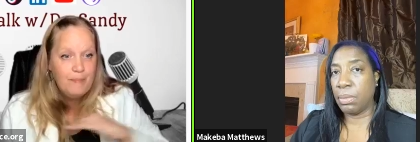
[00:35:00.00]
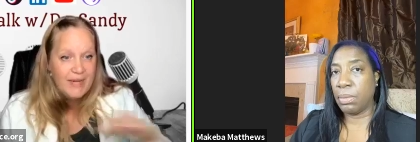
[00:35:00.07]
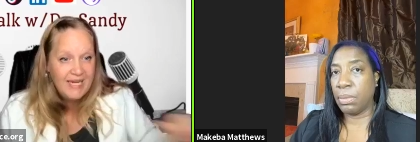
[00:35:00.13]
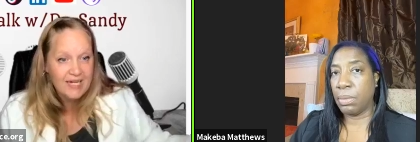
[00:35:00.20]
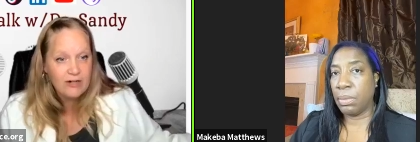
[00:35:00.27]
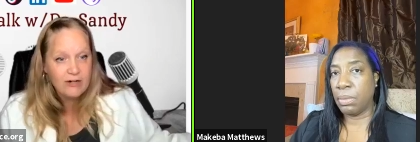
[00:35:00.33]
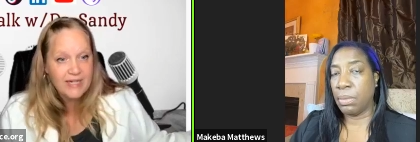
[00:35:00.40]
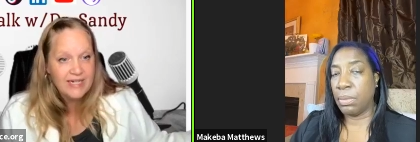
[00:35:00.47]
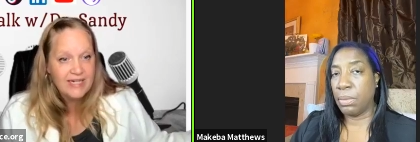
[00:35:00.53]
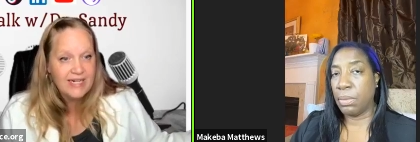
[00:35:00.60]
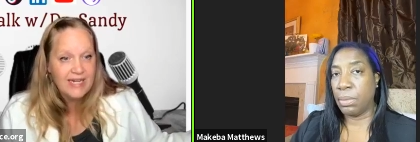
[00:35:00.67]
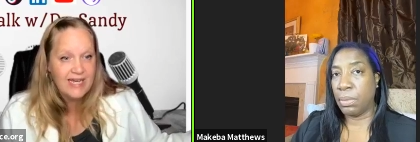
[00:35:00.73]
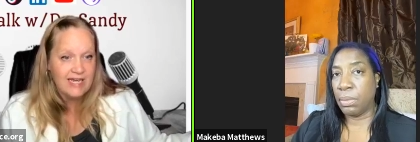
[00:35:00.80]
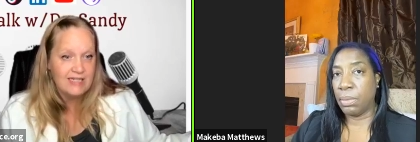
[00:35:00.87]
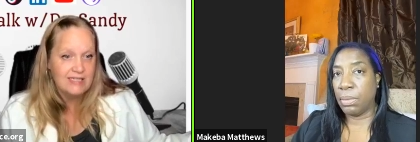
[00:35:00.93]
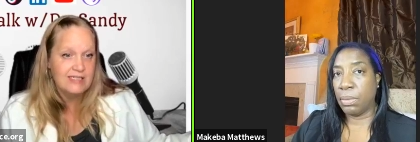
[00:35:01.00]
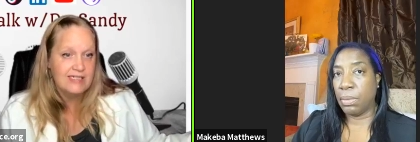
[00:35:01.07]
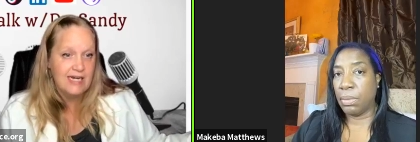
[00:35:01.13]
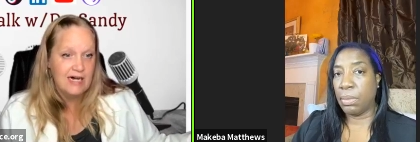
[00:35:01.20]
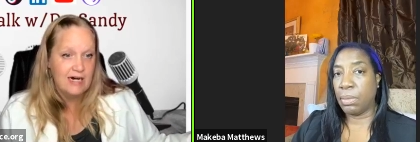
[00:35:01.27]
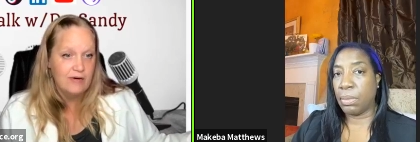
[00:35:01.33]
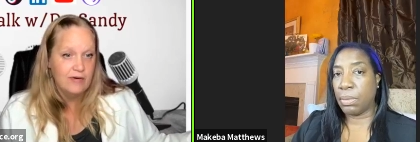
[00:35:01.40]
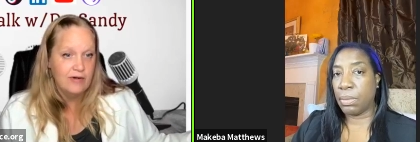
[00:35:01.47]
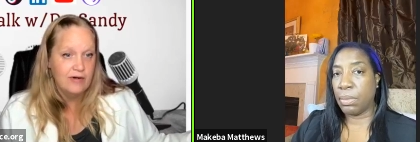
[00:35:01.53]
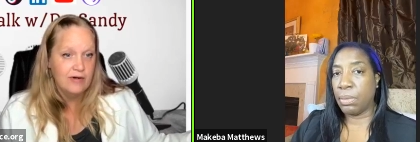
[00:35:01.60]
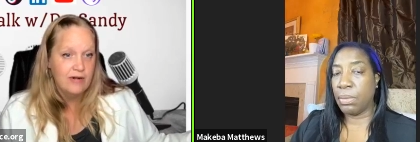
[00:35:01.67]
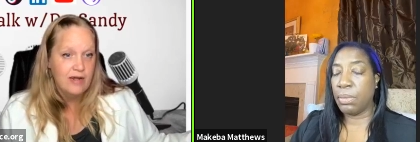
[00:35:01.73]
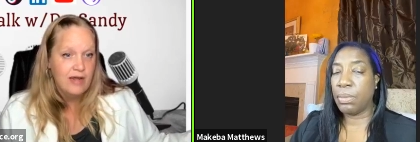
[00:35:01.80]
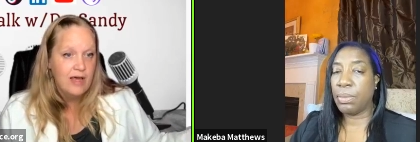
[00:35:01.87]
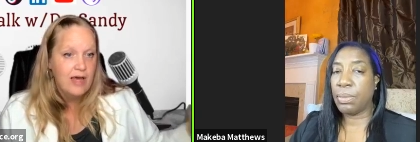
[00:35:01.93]
Speaker 1: period, hands down.
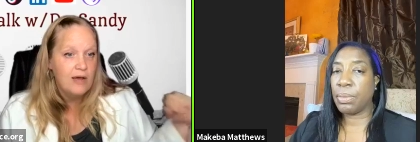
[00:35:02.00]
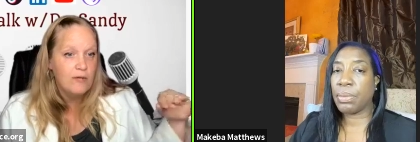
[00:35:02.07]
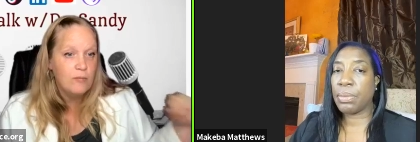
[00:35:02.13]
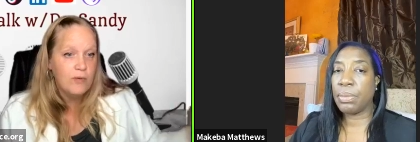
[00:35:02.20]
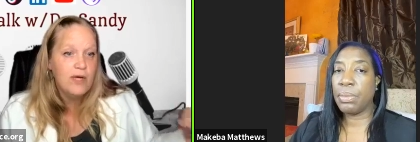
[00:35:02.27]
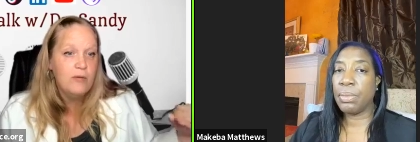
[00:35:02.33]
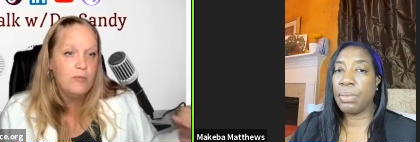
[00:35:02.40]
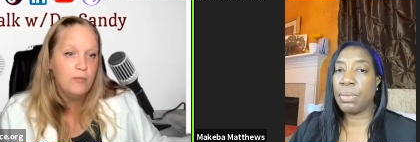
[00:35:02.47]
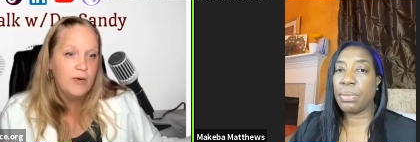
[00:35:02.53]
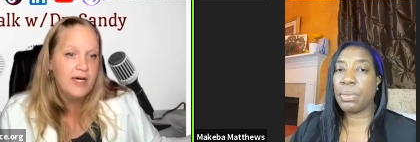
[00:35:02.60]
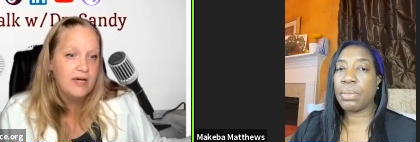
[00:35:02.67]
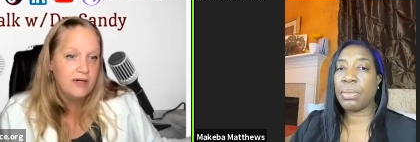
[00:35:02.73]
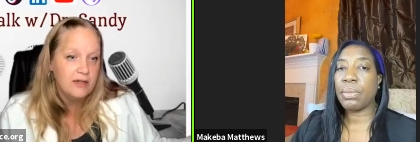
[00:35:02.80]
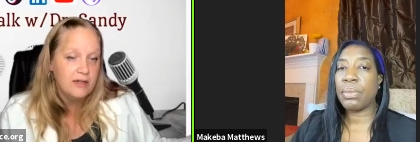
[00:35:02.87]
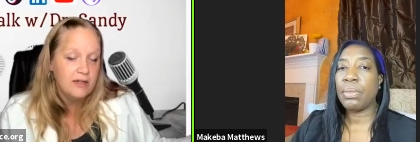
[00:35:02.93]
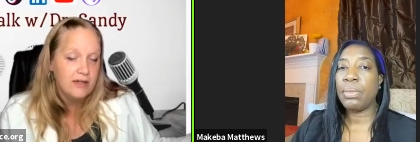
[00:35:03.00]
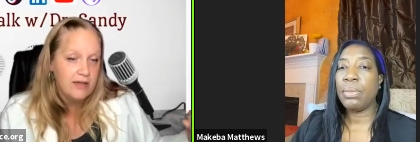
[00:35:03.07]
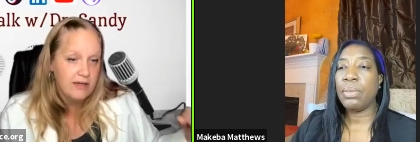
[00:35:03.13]
And we will